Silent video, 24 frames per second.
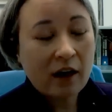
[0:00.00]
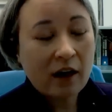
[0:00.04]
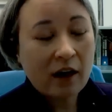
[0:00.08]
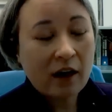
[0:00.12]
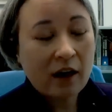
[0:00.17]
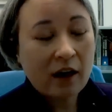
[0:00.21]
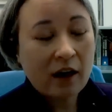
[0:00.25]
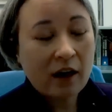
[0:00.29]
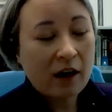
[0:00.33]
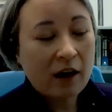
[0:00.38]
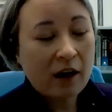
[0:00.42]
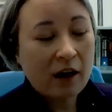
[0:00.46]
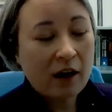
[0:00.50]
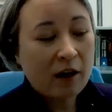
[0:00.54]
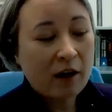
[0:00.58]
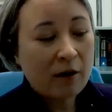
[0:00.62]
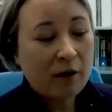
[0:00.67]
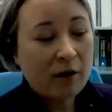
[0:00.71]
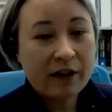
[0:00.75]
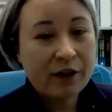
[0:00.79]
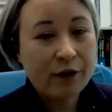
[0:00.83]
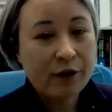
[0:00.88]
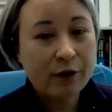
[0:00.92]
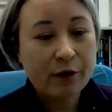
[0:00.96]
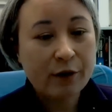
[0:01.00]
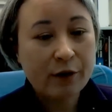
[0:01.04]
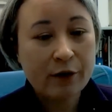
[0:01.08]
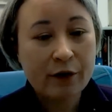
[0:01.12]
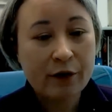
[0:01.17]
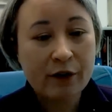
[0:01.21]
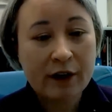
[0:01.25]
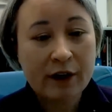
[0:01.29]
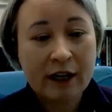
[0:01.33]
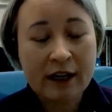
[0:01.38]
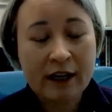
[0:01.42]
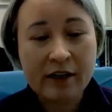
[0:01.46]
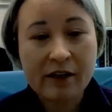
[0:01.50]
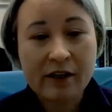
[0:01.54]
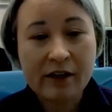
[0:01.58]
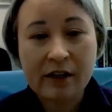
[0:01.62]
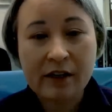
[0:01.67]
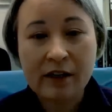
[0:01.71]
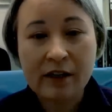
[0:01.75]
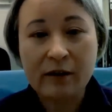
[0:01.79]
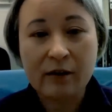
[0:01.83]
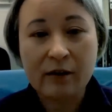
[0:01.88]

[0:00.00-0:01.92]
One of the things you learn at NASA,